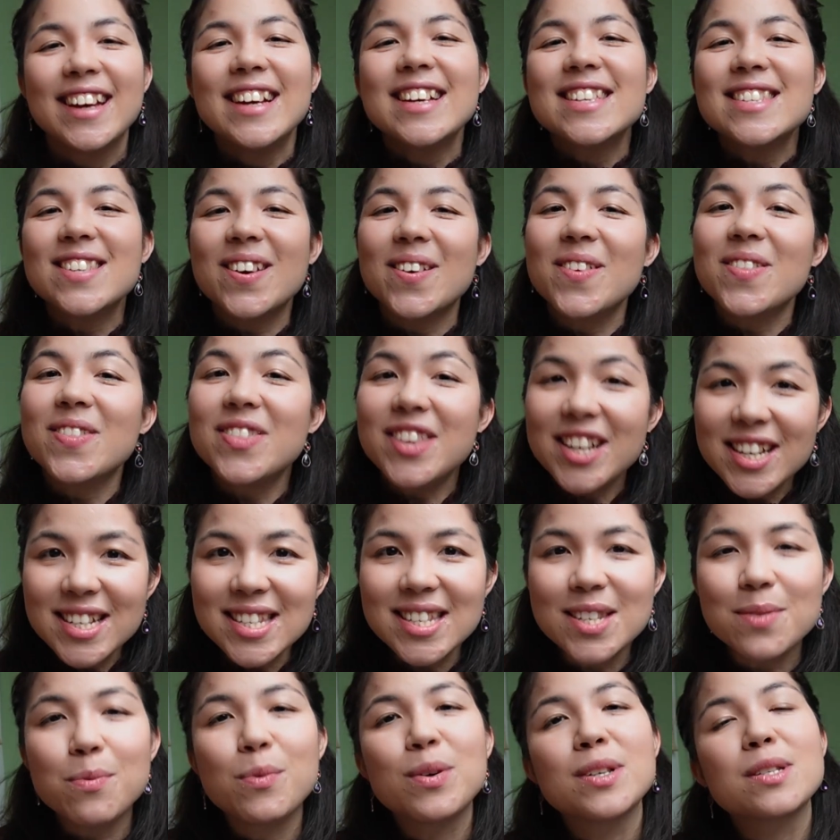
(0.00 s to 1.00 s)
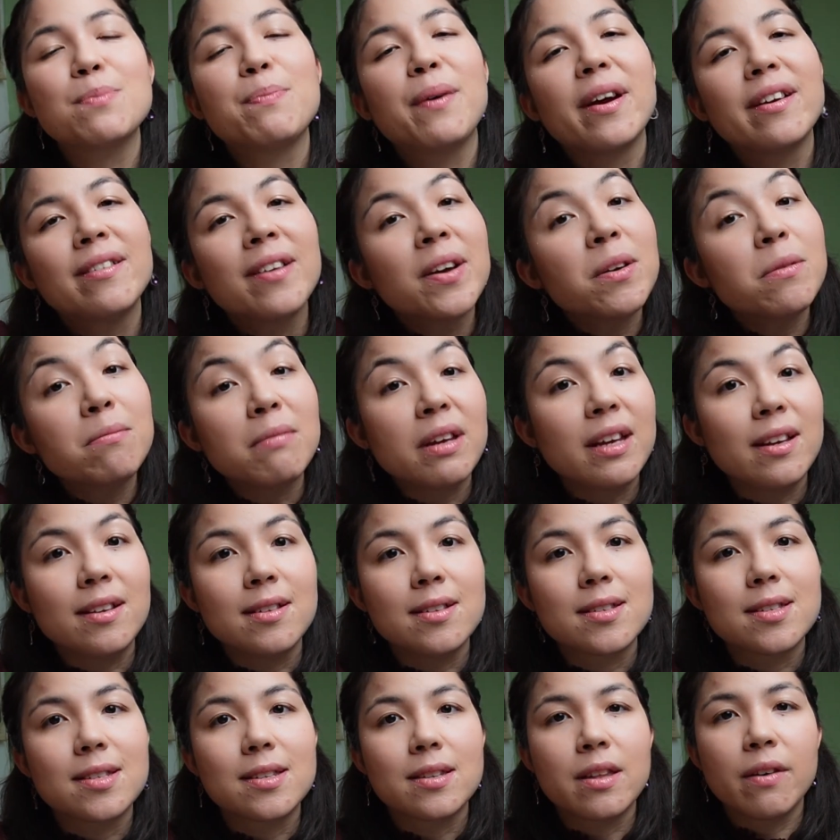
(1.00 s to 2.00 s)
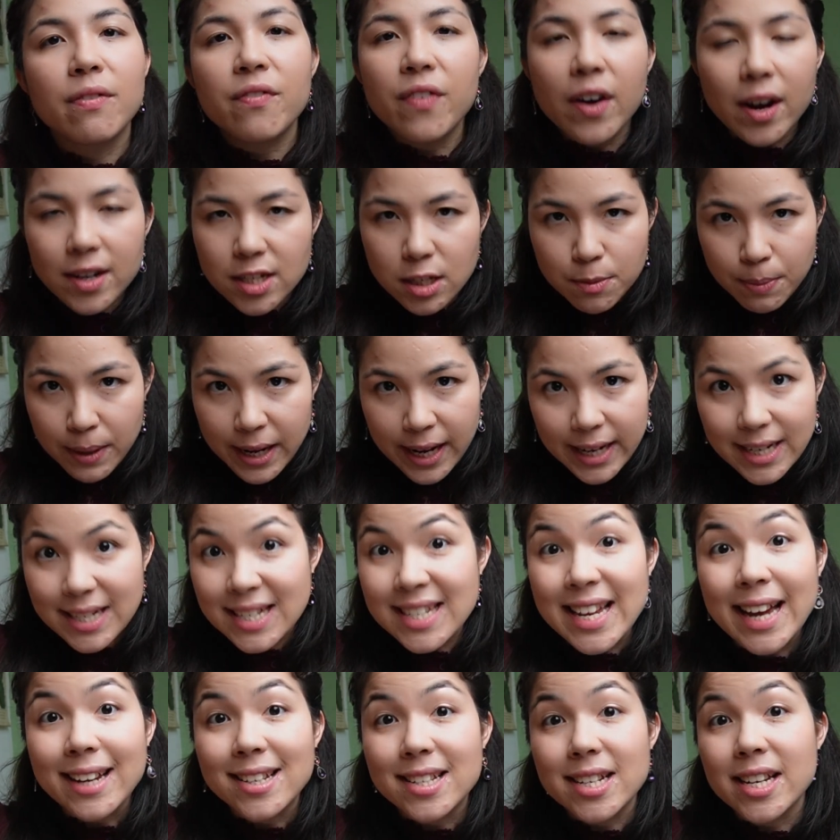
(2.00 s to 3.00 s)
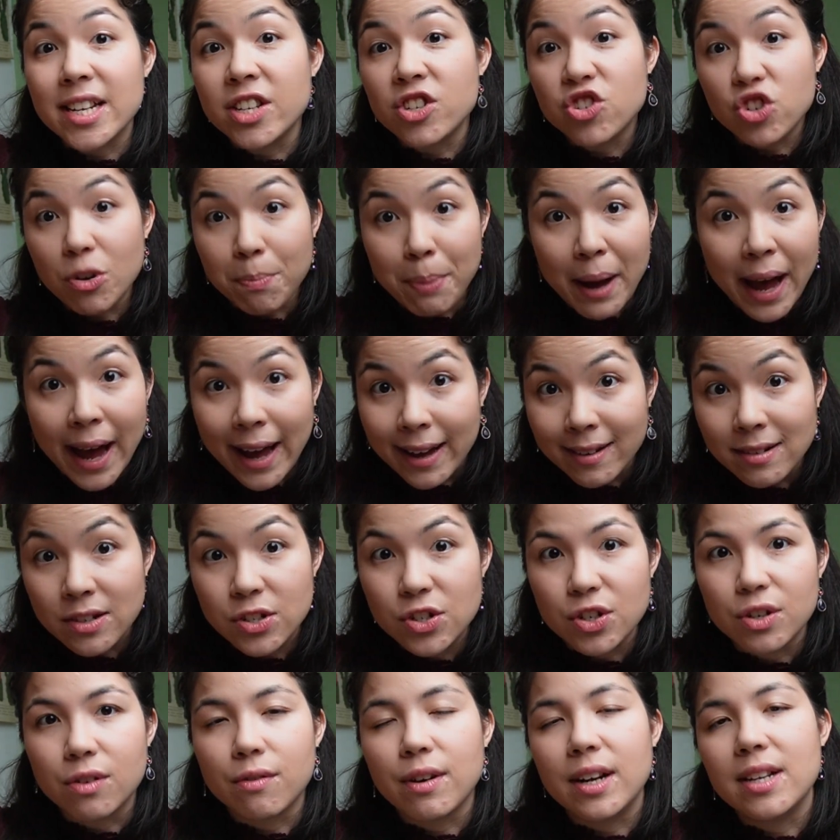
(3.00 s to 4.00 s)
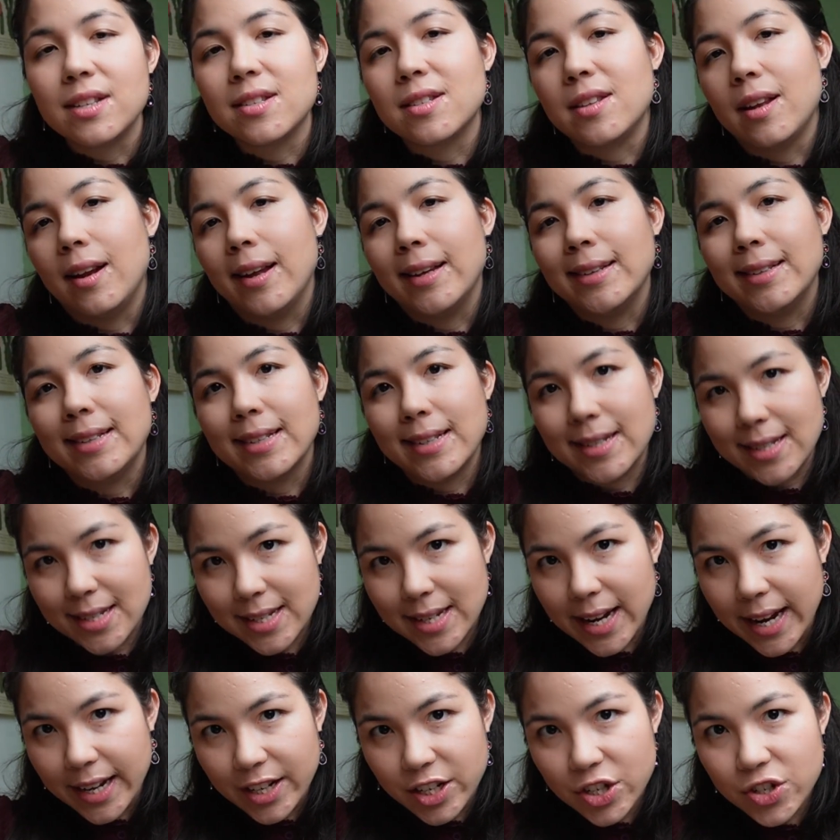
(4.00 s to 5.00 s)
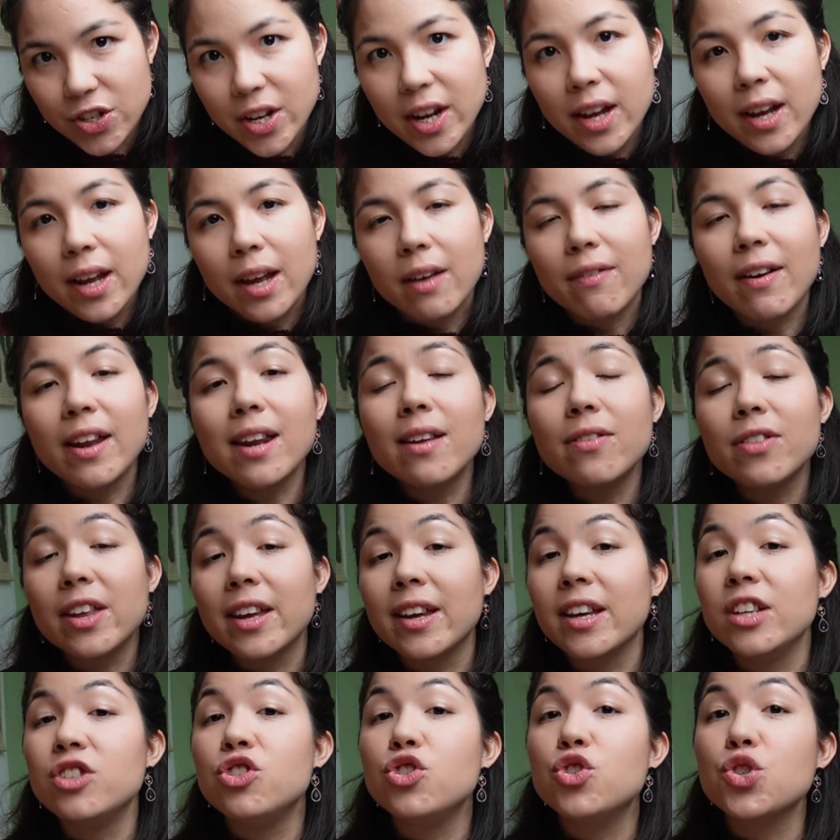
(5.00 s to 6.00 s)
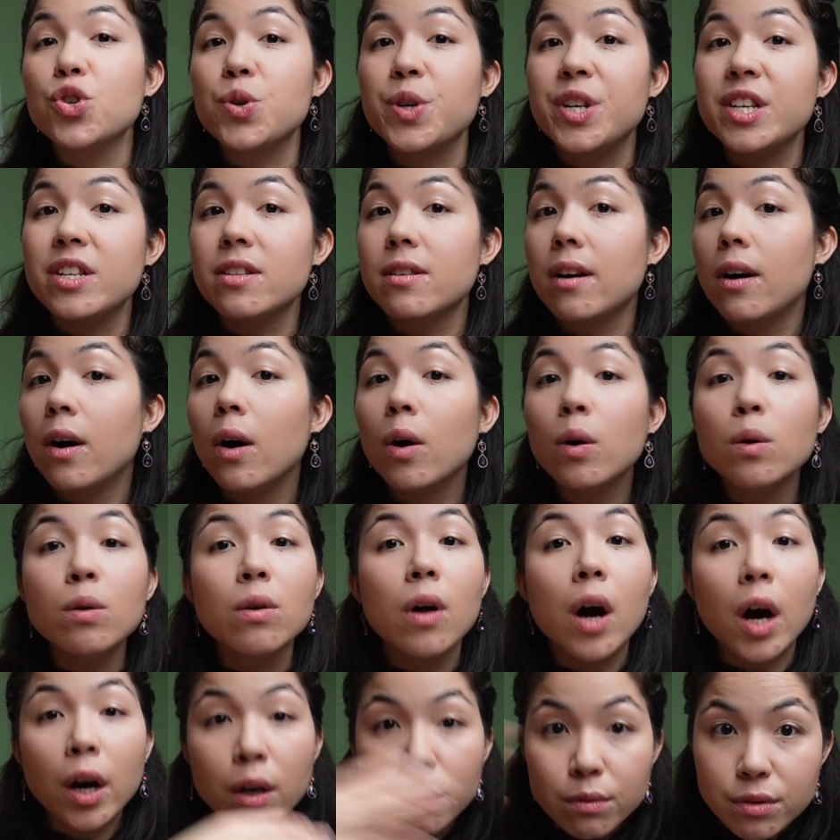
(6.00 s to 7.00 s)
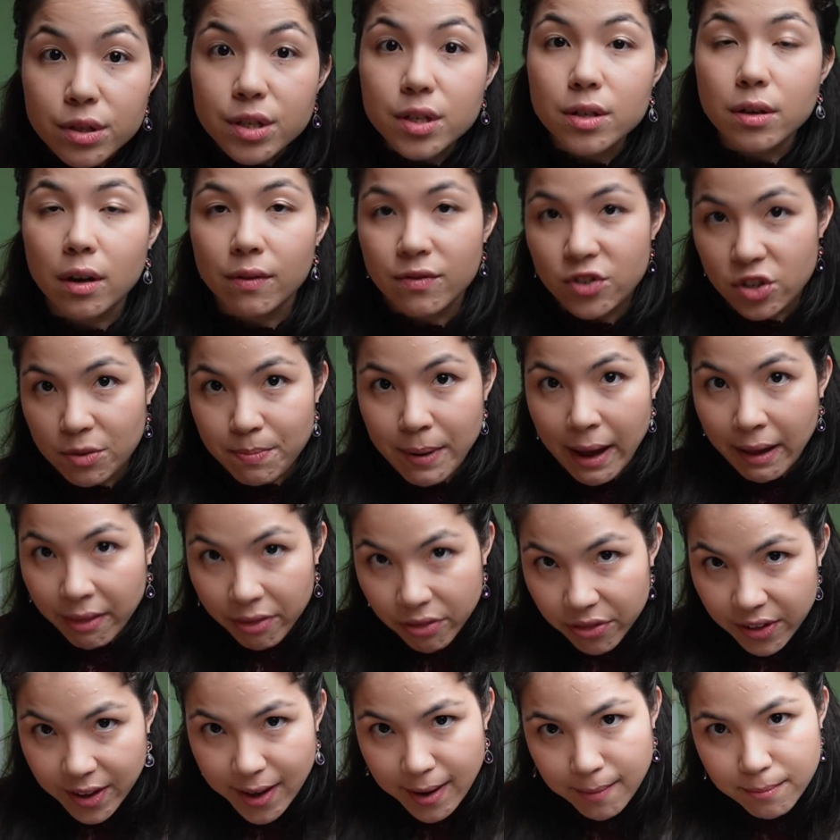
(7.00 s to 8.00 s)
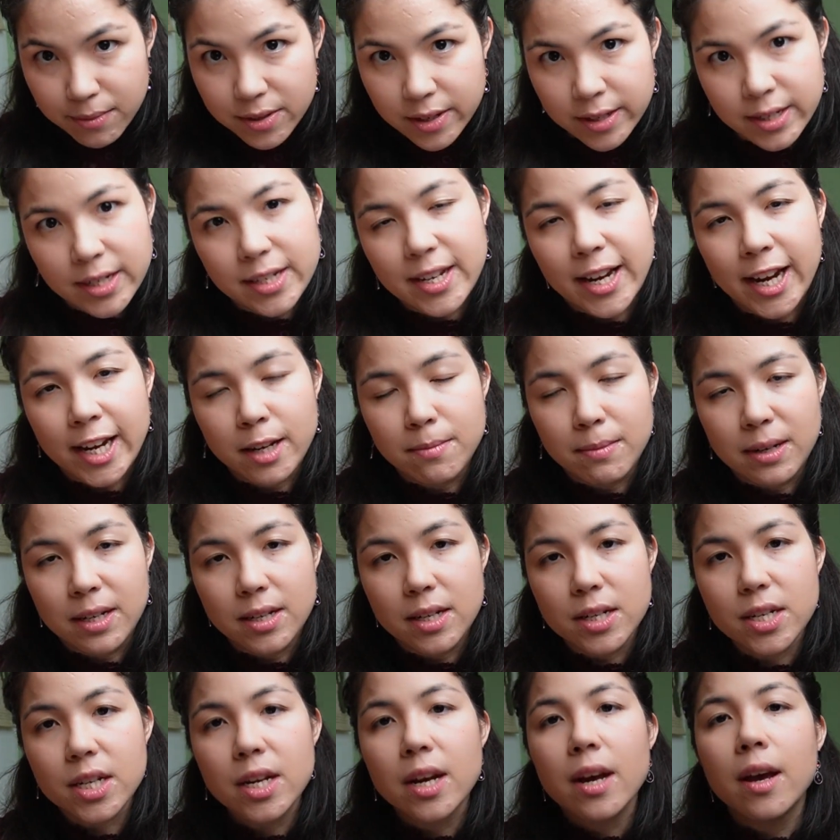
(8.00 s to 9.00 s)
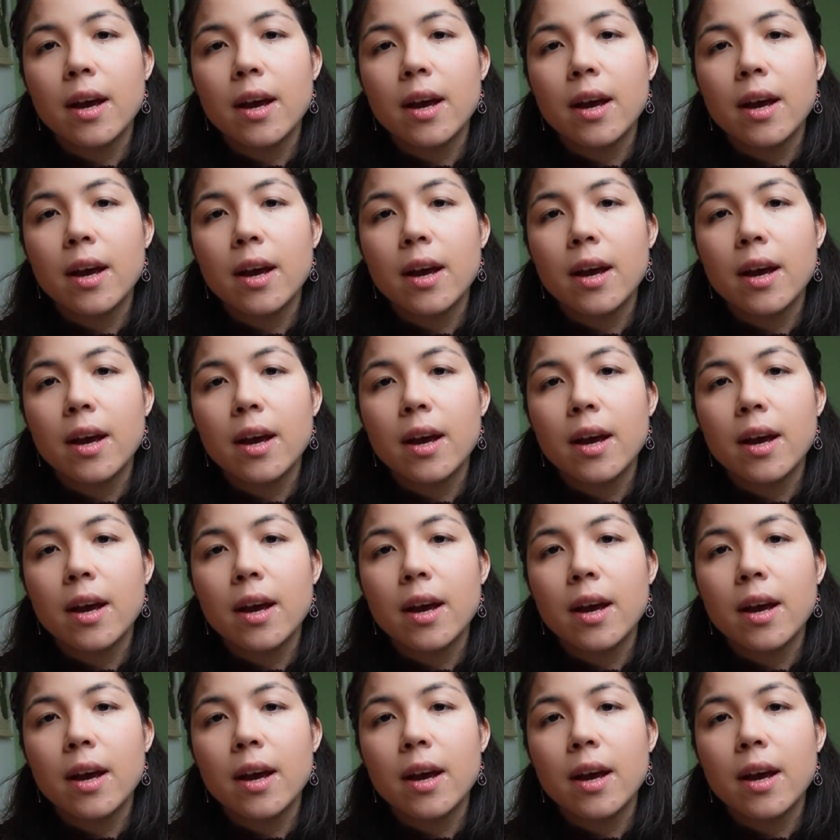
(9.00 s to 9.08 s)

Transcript: So this was by no means the first play set in Japan to grace the London stage. If anything, it joined a whole host of Japan-themed entertainment.